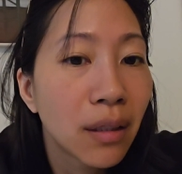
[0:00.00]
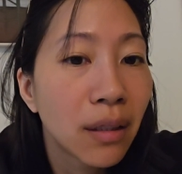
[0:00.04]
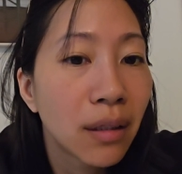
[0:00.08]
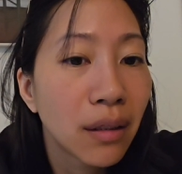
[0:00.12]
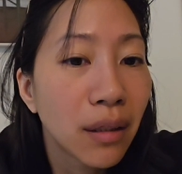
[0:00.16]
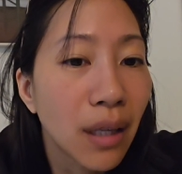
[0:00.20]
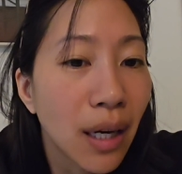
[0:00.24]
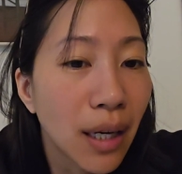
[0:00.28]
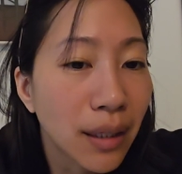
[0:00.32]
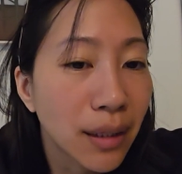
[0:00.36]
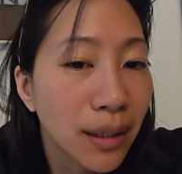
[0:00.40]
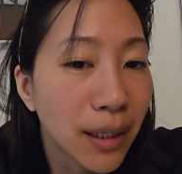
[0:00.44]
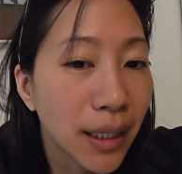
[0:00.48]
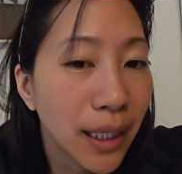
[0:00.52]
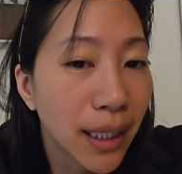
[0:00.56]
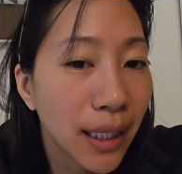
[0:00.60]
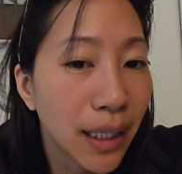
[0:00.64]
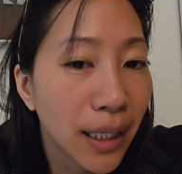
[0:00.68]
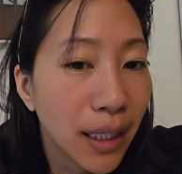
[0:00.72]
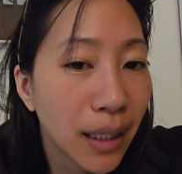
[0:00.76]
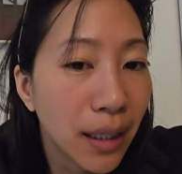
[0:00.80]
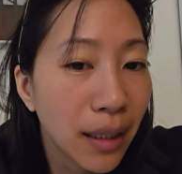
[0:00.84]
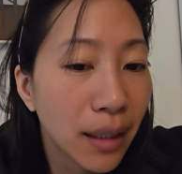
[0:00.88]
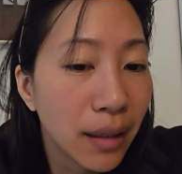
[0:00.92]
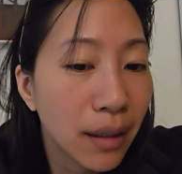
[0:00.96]

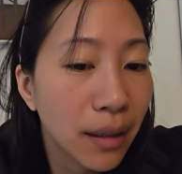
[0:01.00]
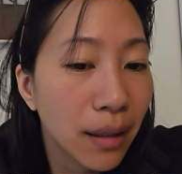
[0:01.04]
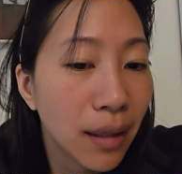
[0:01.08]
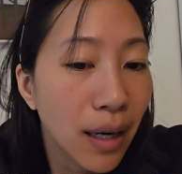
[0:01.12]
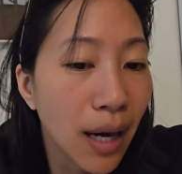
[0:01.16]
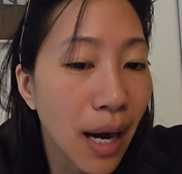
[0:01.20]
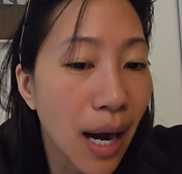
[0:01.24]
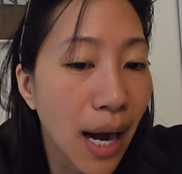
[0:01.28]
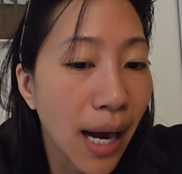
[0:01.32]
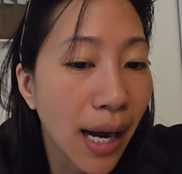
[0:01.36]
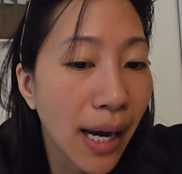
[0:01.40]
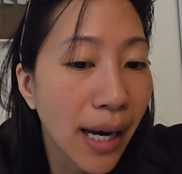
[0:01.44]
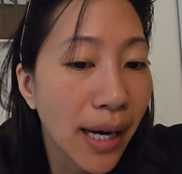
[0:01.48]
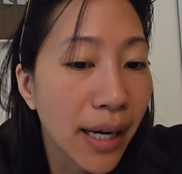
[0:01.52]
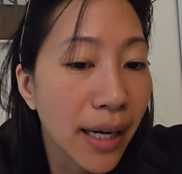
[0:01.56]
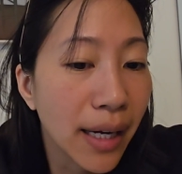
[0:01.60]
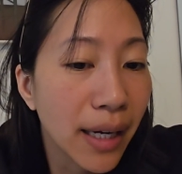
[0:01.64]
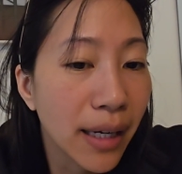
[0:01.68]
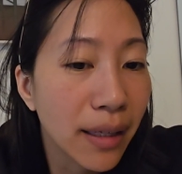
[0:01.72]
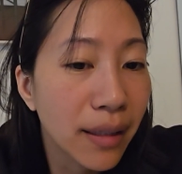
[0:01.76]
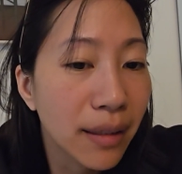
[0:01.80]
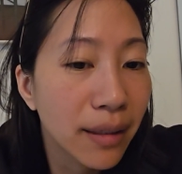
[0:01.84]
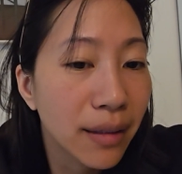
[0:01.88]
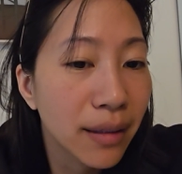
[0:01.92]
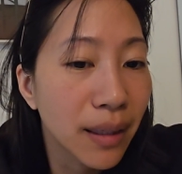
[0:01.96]
Luckily,
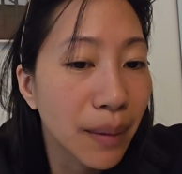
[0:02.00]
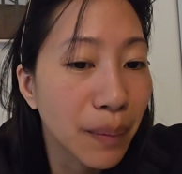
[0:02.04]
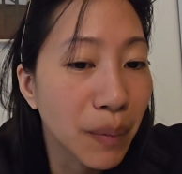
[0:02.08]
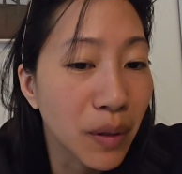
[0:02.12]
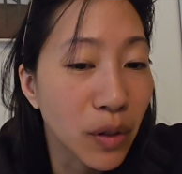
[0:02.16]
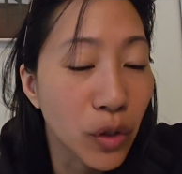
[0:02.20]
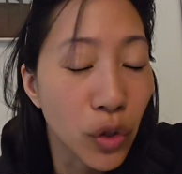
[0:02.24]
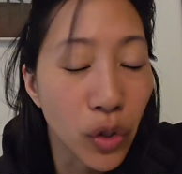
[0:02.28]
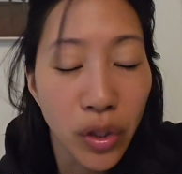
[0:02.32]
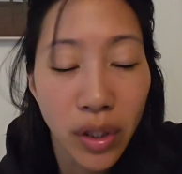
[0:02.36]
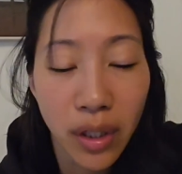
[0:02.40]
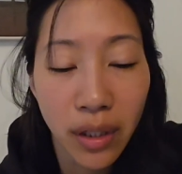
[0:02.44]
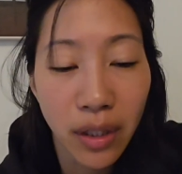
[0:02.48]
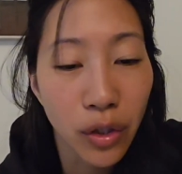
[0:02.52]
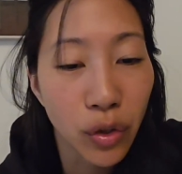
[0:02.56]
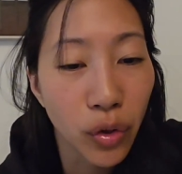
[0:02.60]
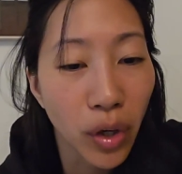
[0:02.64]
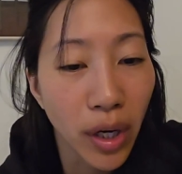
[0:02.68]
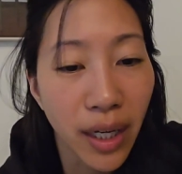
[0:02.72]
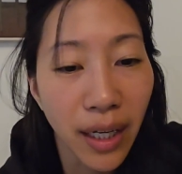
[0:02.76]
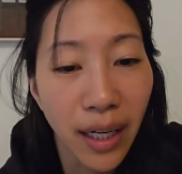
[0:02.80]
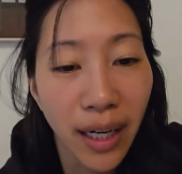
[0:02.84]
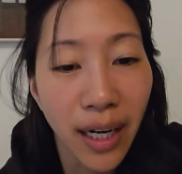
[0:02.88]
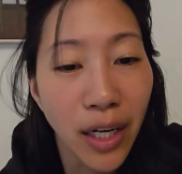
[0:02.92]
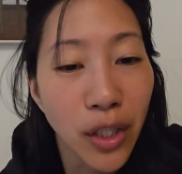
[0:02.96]
I am just going to
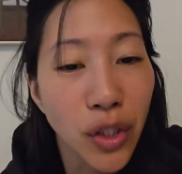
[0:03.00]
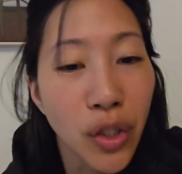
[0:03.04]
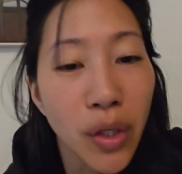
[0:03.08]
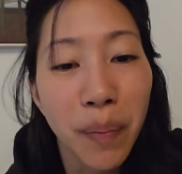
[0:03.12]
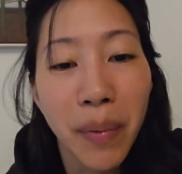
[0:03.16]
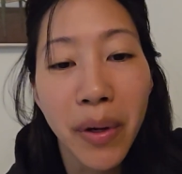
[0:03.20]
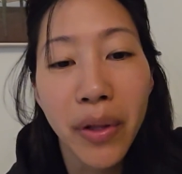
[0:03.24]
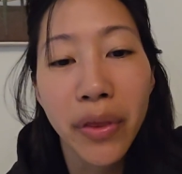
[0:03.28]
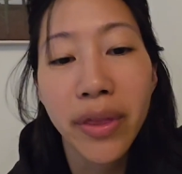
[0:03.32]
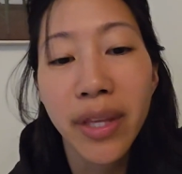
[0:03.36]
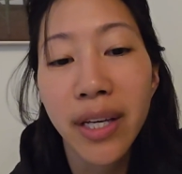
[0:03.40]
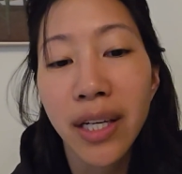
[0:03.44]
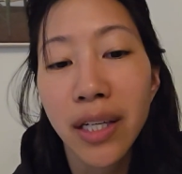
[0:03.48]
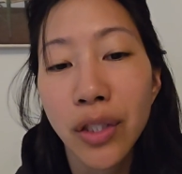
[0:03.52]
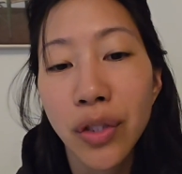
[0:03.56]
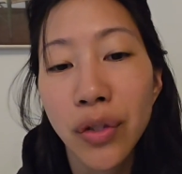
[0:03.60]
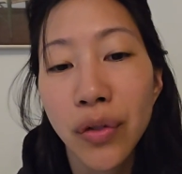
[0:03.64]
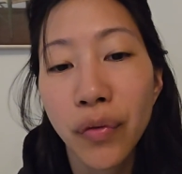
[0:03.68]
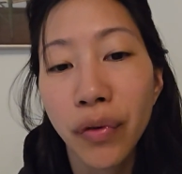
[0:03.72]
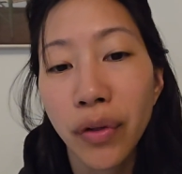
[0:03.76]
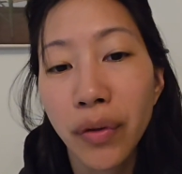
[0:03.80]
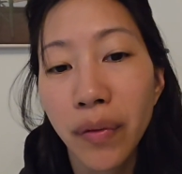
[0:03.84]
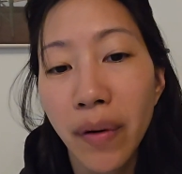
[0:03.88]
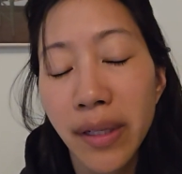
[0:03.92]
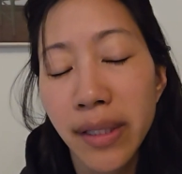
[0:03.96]
try to catch up on things
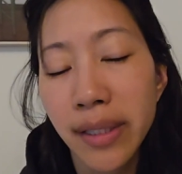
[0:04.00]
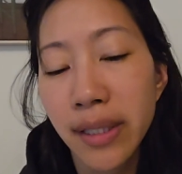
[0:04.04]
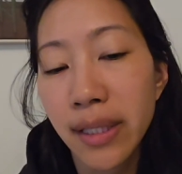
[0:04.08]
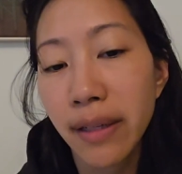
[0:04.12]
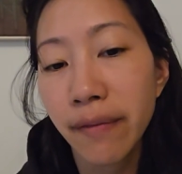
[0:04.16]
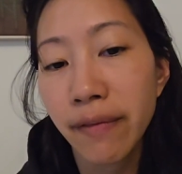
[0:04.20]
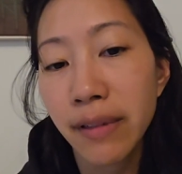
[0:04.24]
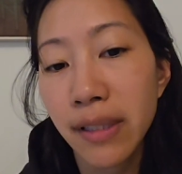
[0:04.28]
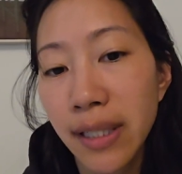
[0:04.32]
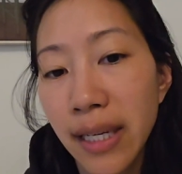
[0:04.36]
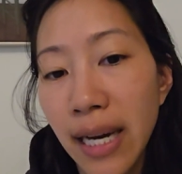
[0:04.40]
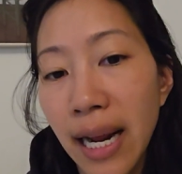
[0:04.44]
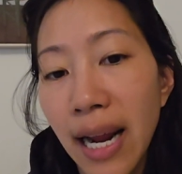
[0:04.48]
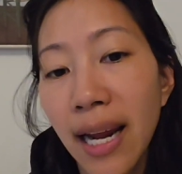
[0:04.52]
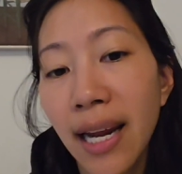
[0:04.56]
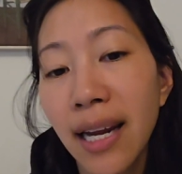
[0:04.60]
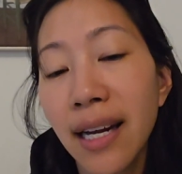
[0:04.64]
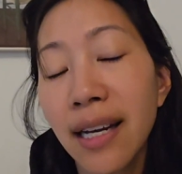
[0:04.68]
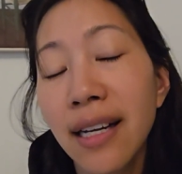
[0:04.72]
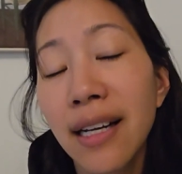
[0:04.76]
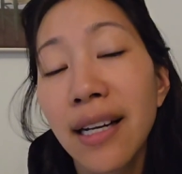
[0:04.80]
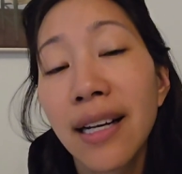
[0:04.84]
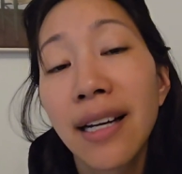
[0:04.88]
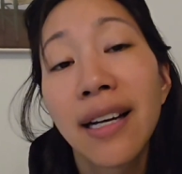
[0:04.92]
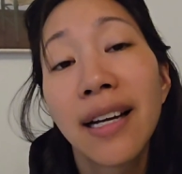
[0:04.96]
for the rest of today.